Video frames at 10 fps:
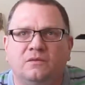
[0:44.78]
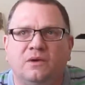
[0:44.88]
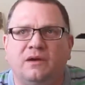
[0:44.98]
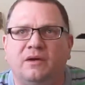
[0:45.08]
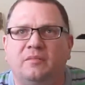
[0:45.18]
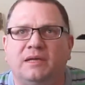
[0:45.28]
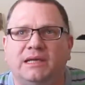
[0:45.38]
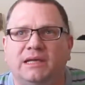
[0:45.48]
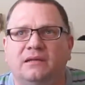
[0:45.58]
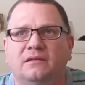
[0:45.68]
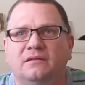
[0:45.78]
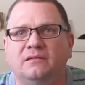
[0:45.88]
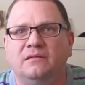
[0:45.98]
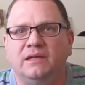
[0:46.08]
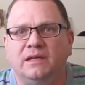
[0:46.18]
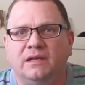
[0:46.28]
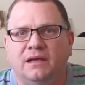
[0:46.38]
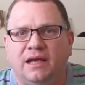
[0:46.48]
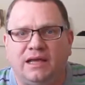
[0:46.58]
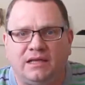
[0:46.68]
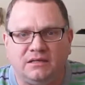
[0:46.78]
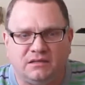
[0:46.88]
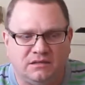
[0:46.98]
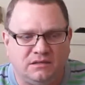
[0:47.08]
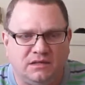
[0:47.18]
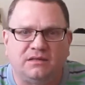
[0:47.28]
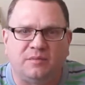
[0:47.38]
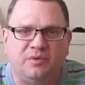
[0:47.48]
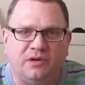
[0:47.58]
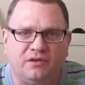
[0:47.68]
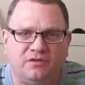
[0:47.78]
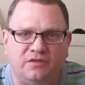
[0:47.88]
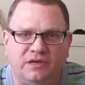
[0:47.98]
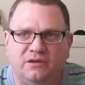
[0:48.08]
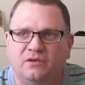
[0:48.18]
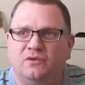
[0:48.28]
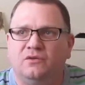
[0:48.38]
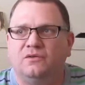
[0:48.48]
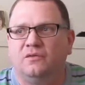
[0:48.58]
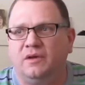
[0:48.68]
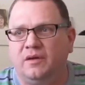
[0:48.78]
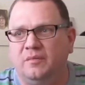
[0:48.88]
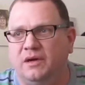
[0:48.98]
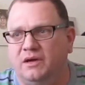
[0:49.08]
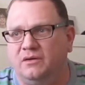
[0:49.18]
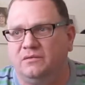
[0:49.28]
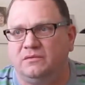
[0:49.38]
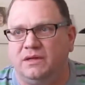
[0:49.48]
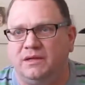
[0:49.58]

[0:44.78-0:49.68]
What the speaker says: Where do I begin? I guess since I put out the video about